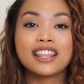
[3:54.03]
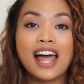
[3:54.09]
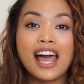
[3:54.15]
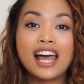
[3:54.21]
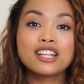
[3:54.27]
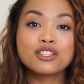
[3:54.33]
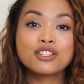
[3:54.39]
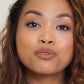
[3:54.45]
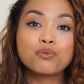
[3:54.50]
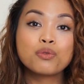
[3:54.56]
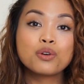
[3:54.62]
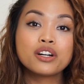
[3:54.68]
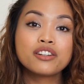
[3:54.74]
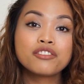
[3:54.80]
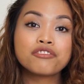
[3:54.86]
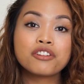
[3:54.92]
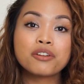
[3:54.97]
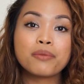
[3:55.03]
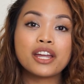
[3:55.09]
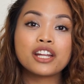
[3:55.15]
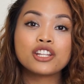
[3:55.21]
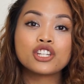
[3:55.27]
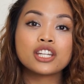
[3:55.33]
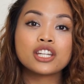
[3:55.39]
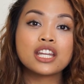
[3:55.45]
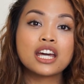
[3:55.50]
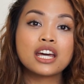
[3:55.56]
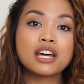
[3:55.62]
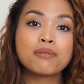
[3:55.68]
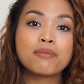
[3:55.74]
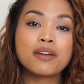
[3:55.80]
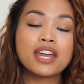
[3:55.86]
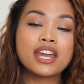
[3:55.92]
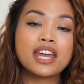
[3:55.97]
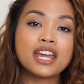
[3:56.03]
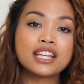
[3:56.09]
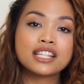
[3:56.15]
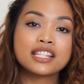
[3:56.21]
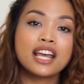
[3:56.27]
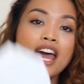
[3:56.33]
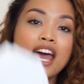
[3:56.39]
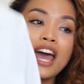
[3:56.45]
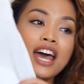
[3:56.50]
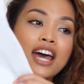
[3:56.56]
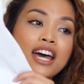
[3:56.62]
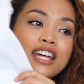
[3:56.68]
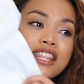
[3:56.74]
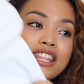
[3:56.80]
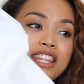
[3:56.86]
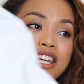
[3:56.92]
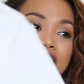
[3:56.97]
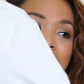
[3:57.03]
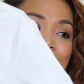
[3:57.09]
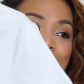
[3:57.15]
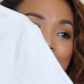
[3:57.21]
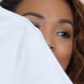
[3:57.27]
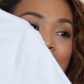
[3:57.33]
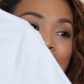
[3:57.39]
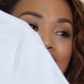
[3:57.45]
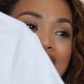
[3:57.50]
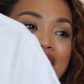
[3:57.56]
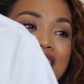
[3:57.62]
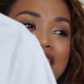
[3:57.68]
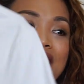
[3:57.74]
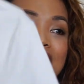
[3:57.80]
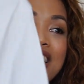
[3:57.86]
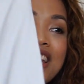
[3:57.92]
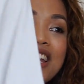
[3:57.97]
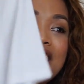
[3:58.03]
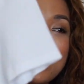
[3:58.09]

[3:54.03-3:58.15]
Last one from H&M is this one.